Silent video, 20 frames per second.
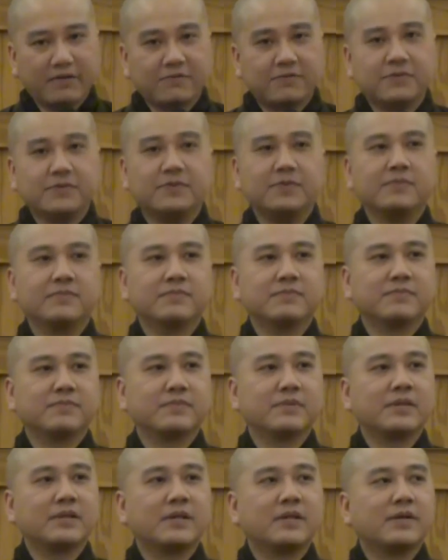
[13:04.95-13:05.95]
mindful
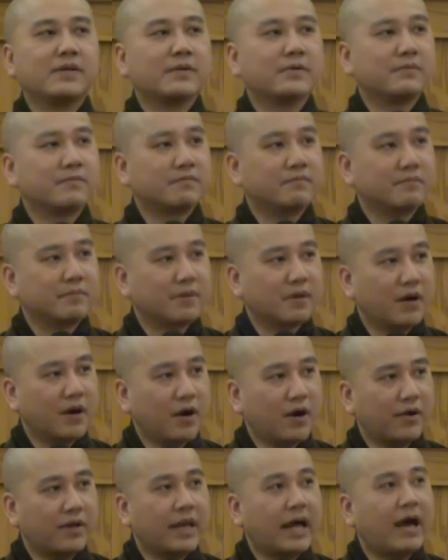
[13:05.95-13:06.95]

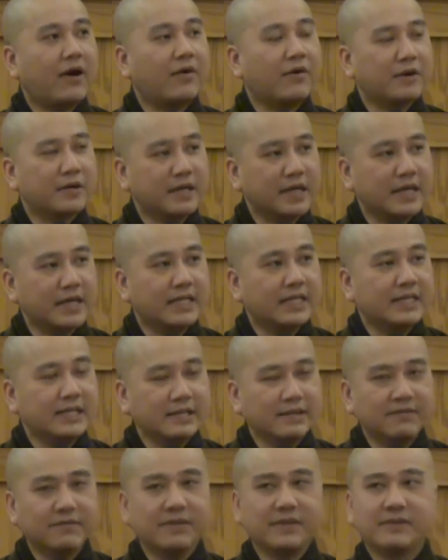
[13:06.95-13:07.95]
on our daily
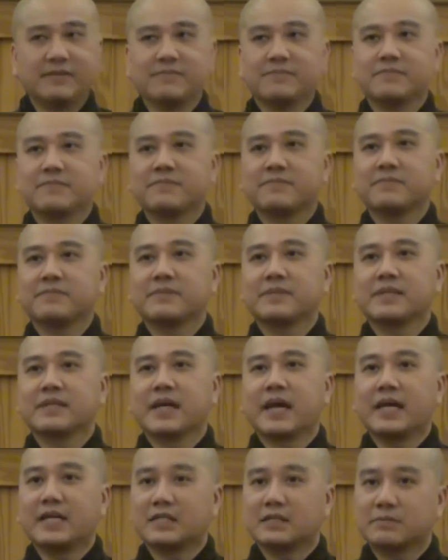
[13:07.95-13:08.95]
living,
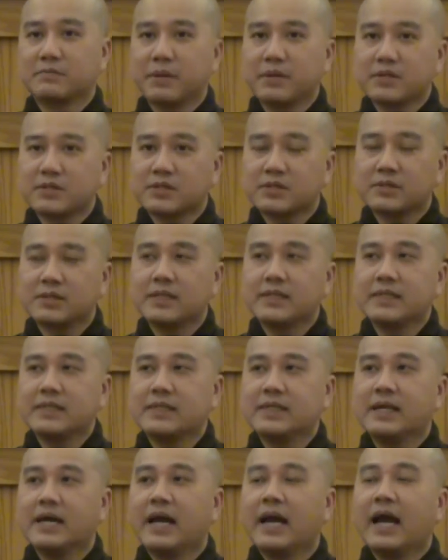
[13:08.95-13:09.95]

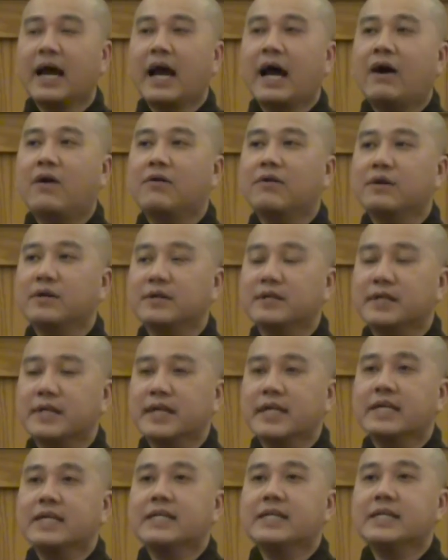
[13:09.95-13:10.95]
especially our
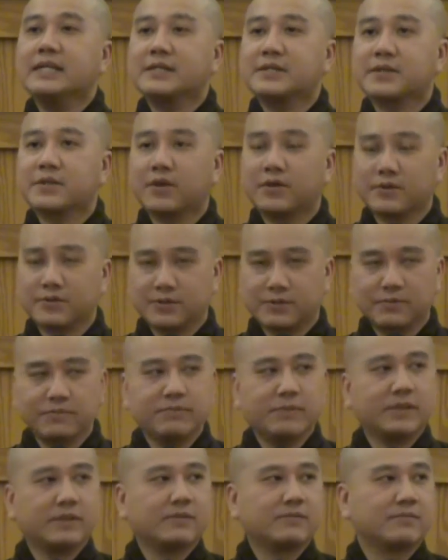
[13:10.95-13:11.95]
daily
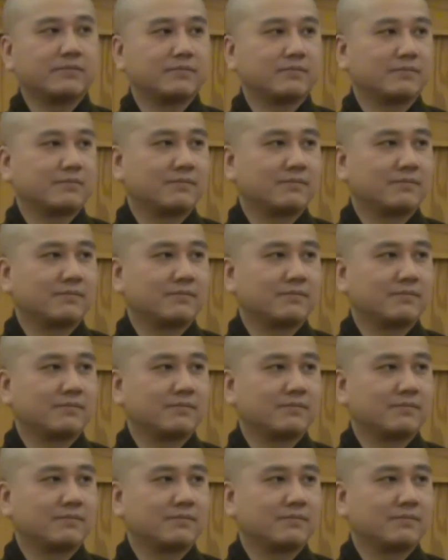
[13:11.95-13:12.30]
consuming.